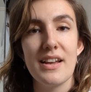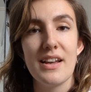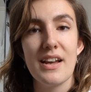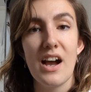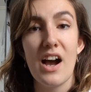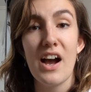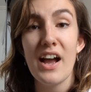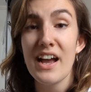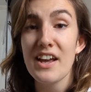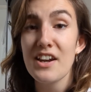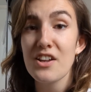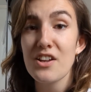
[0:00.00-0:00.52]
I
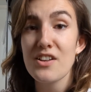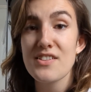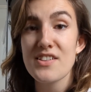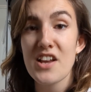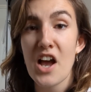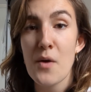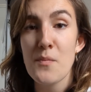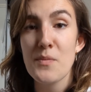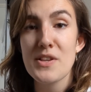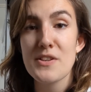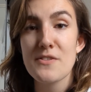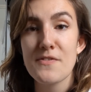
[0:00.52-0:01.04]
had a good
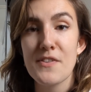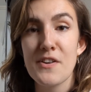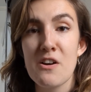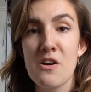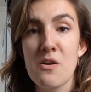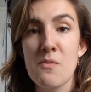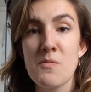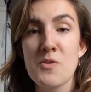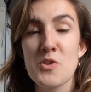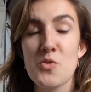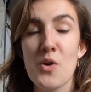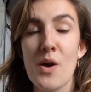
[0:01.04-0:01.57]
time with this
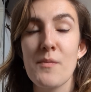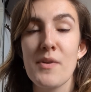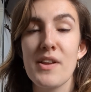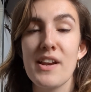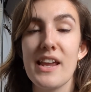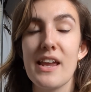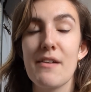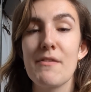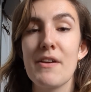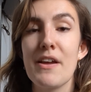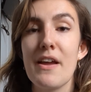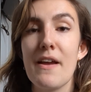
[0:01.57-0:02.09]
film, so I'm going to
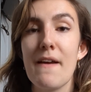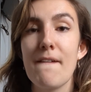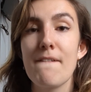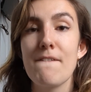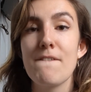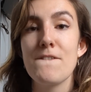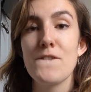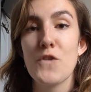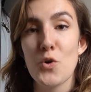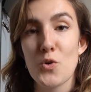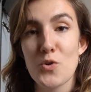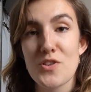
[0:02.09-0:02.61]
give it
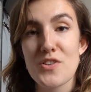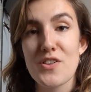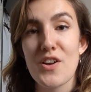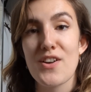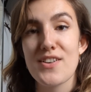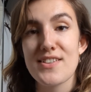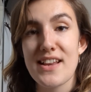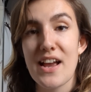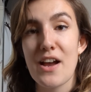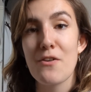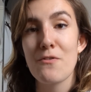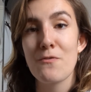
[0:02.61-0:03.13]
4
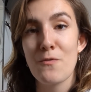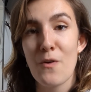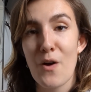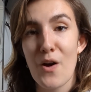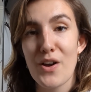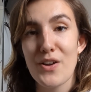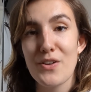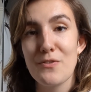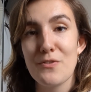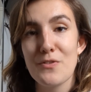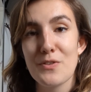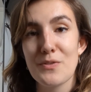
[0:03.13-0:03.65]
stars out of
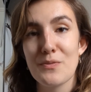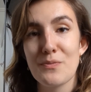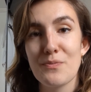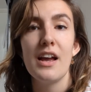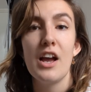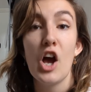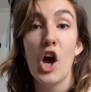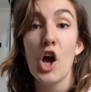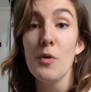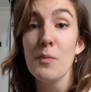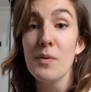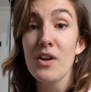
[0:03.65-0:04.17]
5.
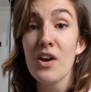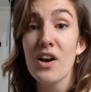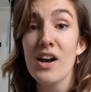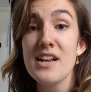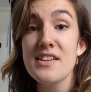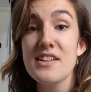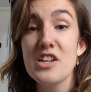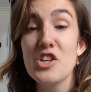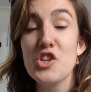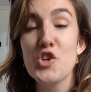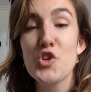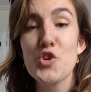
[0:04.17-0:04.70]
Hope you guys
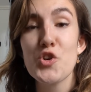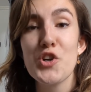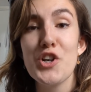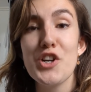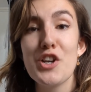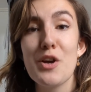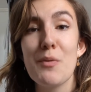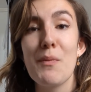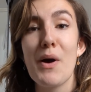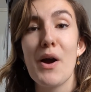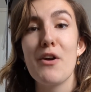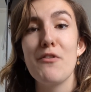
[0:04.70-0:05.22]
enjoyed
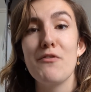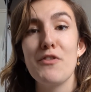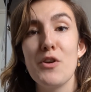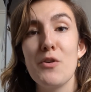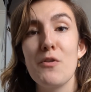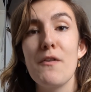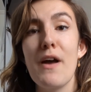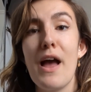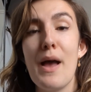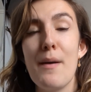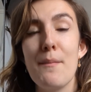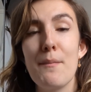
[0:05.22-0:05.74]
my review
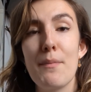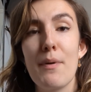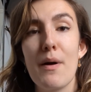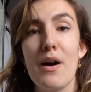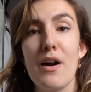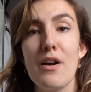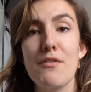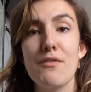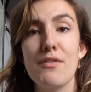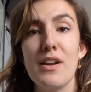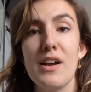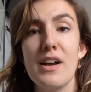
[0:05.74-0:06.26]
of Empire
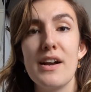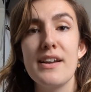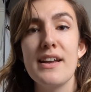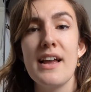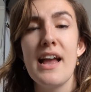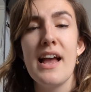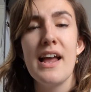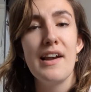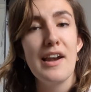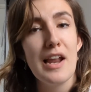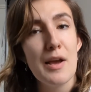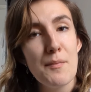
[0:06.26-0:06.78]
of Light.
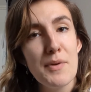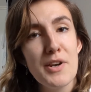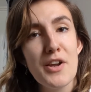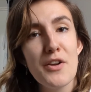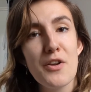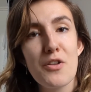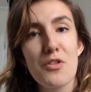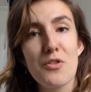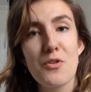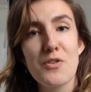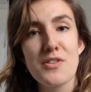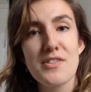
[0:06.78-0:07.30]
Let me know your
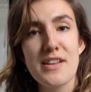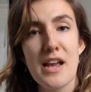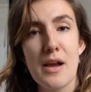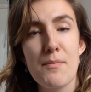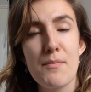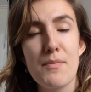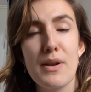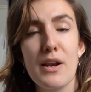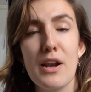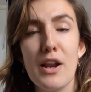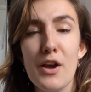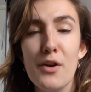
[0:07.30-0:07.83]
thoughts down
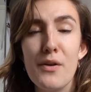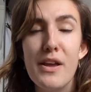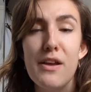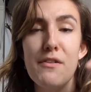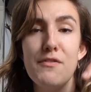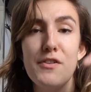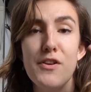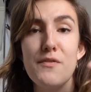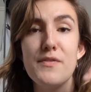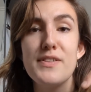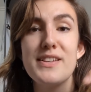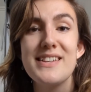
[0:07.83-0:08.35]
below if
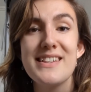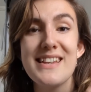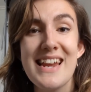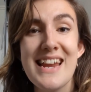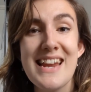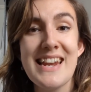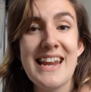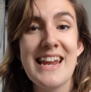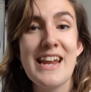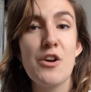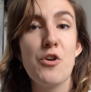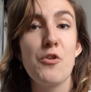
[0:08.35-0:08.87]
you've seen
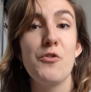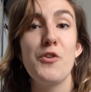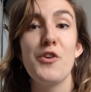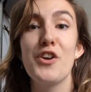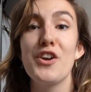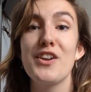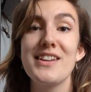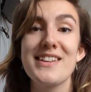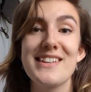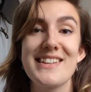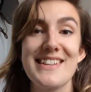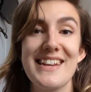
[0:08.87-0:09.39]
it or if you're
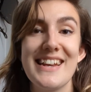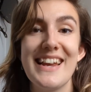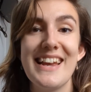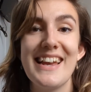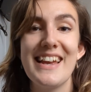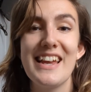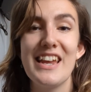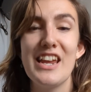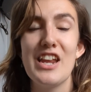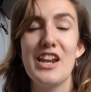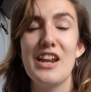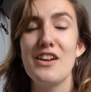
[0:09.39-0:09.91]
going to see
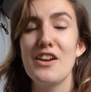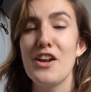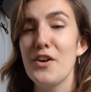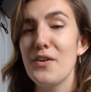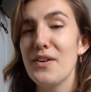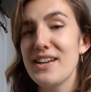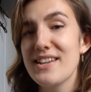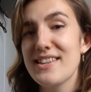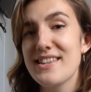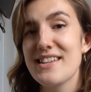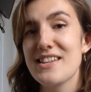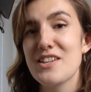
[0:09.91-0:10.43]
it. You know,
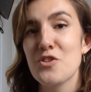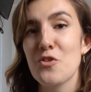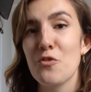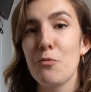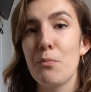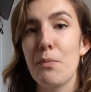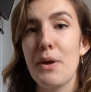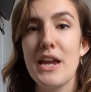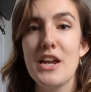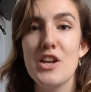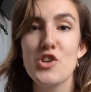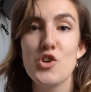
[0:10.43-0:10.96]
has this sort of
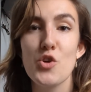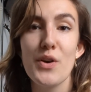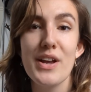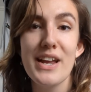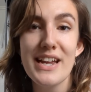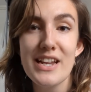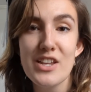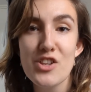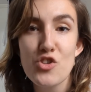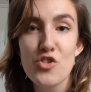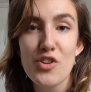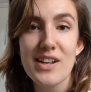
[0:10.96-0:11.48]
piqued your
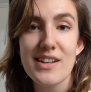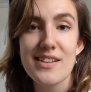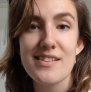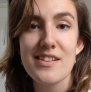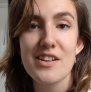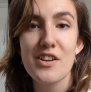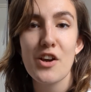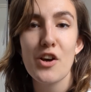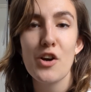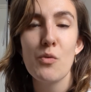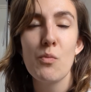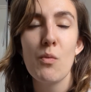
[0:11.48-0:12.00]
interest to
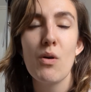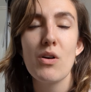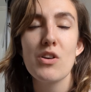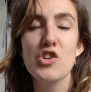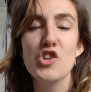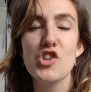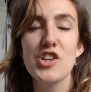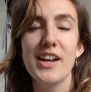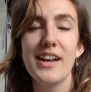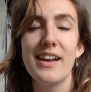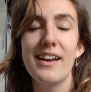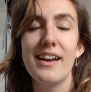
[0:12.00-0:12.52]
go and watch
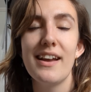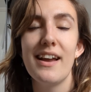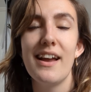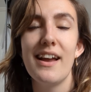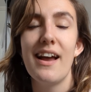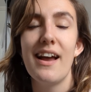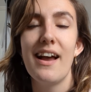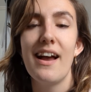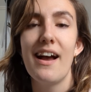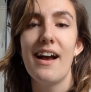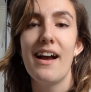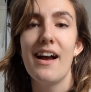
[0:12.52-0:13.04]
it?
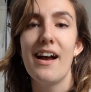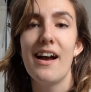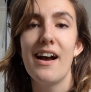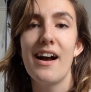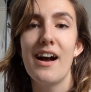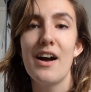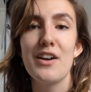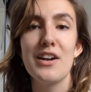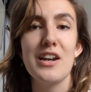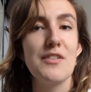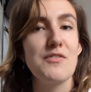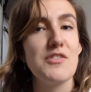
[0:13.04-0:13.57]

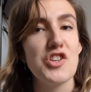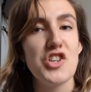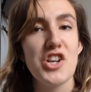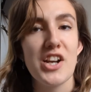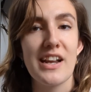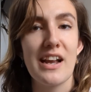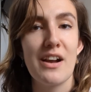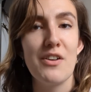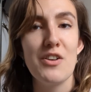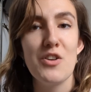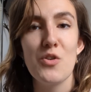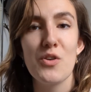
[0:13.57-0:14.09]
I'd love to check
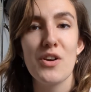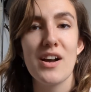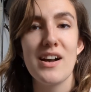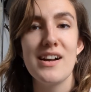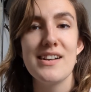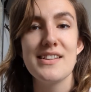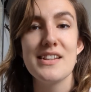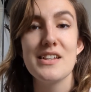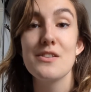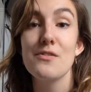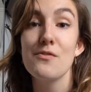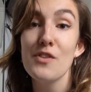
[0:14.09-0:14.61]
out your
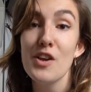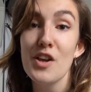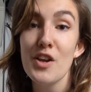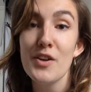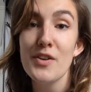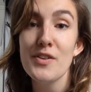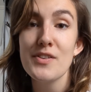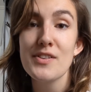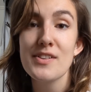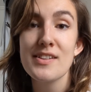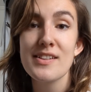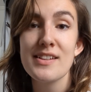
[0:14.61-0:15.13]
guys'
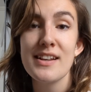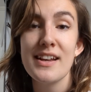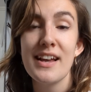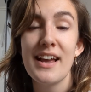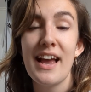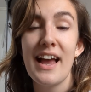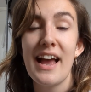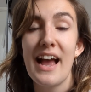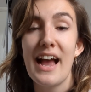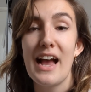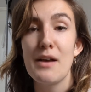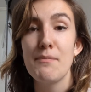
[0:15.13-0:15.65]
views.
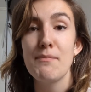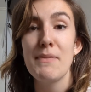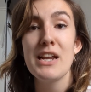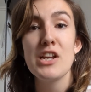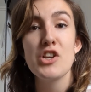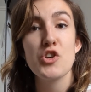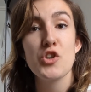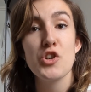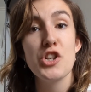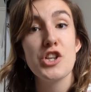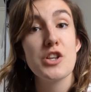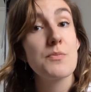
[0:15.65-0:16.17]
And make
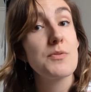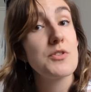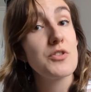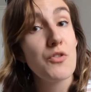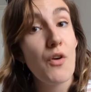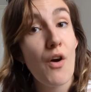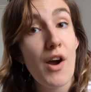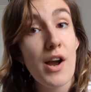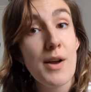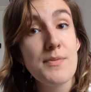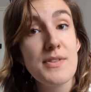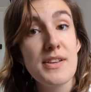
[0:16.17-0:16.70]
sure you
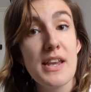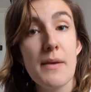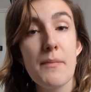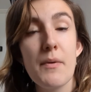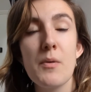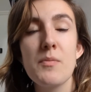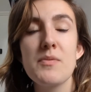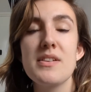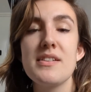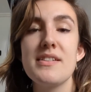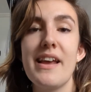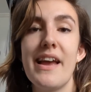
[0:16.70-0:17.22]
subscribe to keep
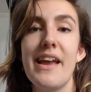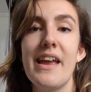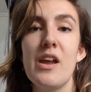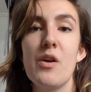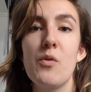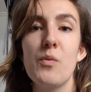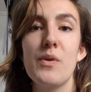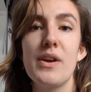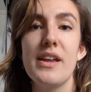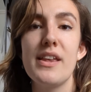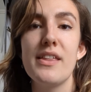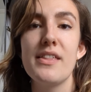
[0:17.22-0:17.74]
up to date
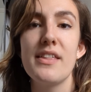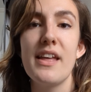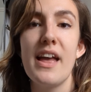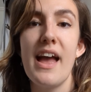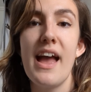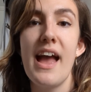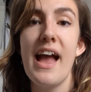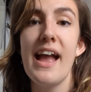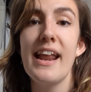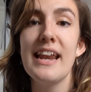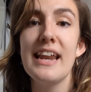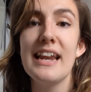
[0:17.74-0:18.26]
with
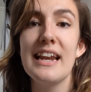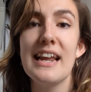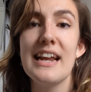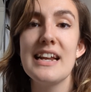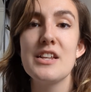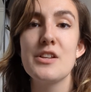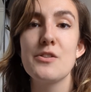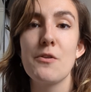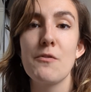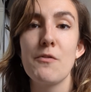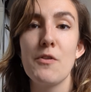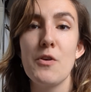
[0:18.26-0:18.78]
any
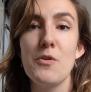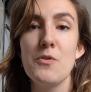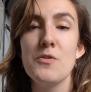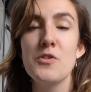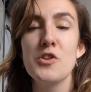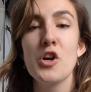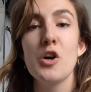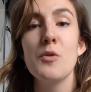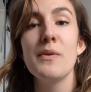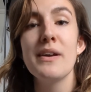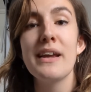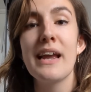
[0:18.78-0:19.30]
latest reviews
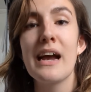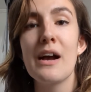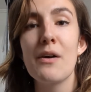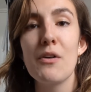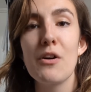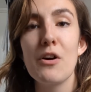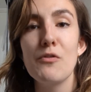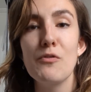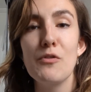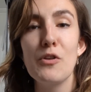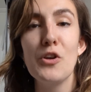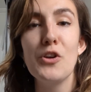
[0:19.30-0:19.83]
coming out
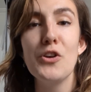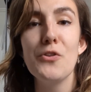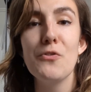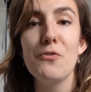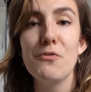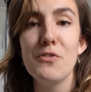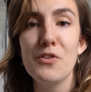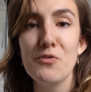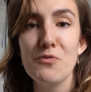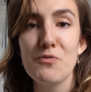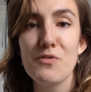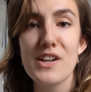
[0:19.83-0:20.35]
of London
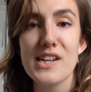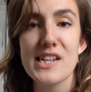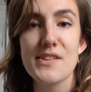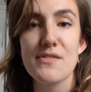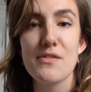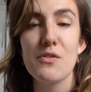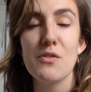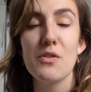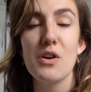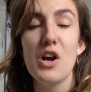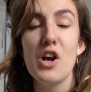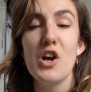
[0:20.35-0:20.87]
Film
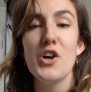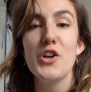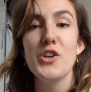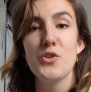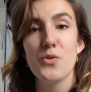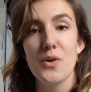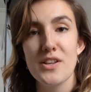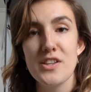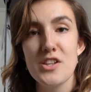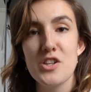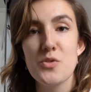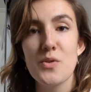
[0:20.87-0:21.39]
Festival
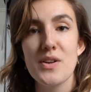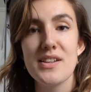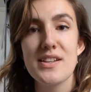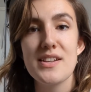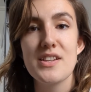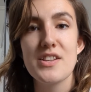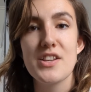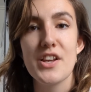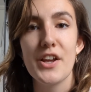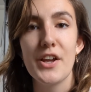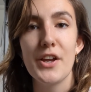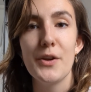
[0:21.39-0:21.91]

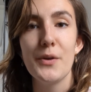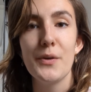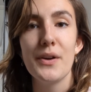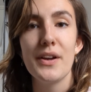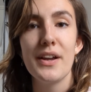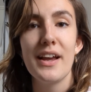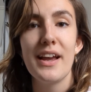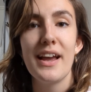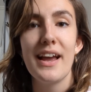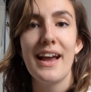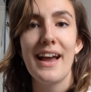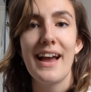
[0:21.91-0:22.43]
2022
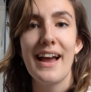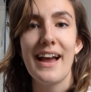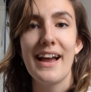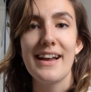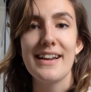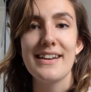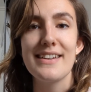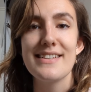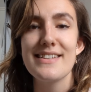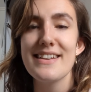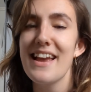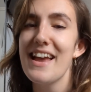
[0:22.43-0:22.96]

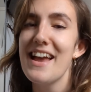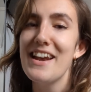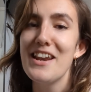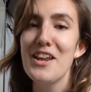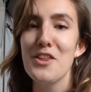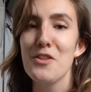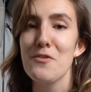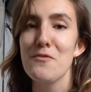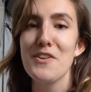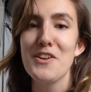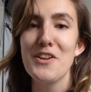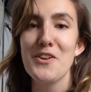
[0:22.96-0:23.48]
and any
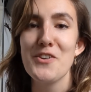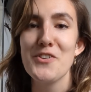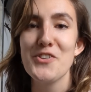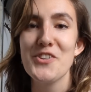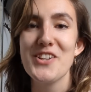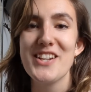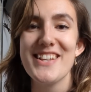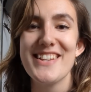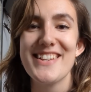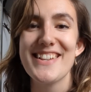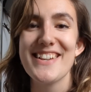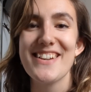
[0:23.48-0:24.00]
of the videos you
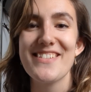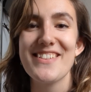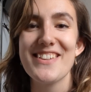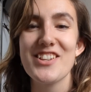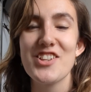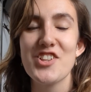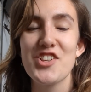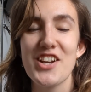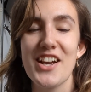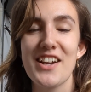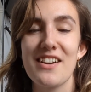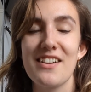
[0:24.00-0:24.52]
can see on this
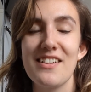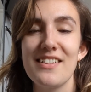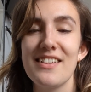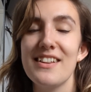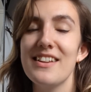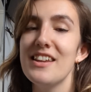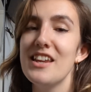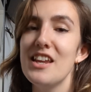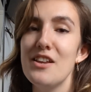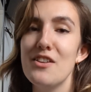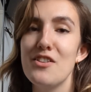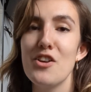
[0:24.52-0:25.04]
channel.
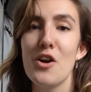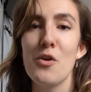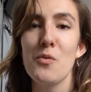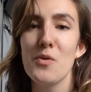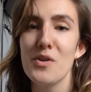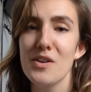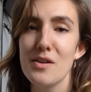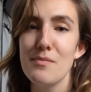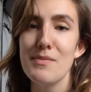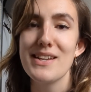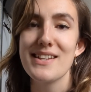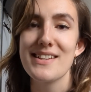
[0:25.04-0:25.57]
You don't want
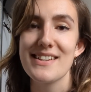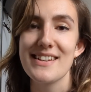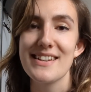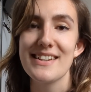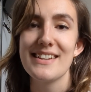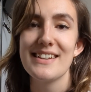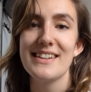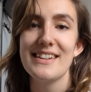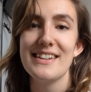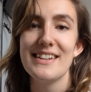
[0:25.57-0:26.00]
to miss it.